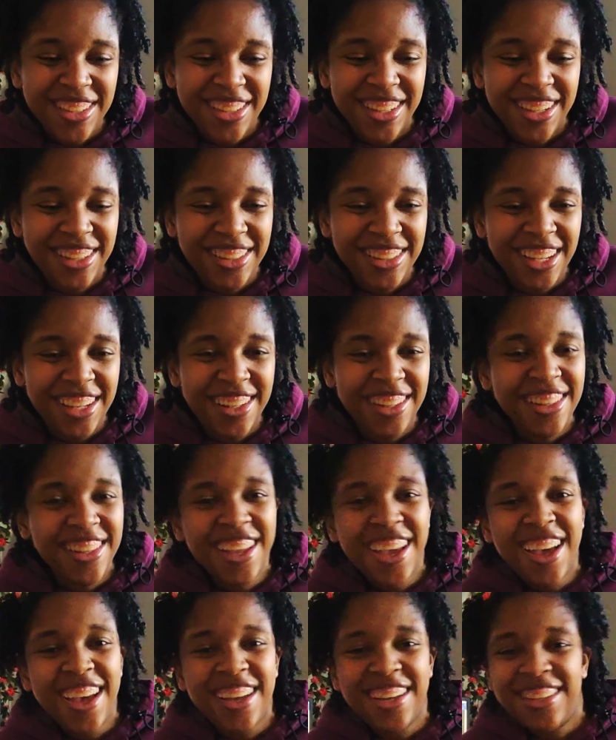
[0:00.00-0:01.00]
It's like,
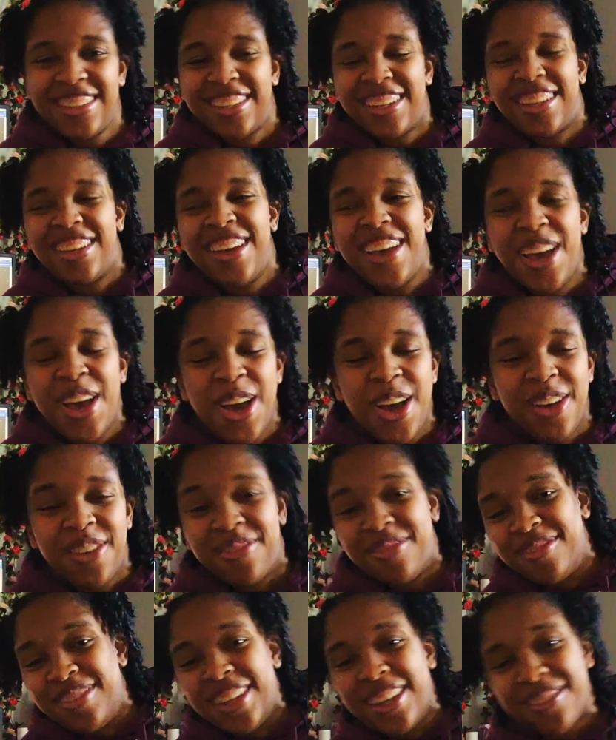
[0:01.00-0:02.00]
no.
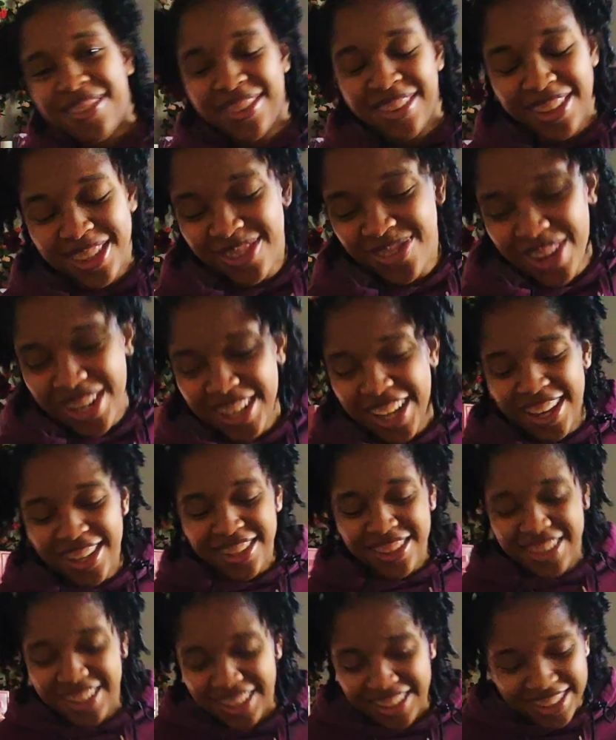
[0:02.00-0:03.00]
But it's funny how
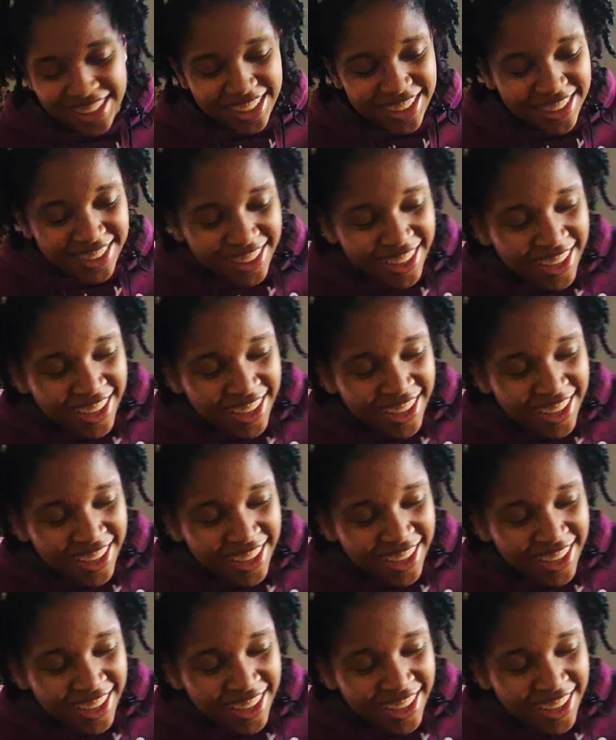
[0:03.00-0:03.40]
you think it is.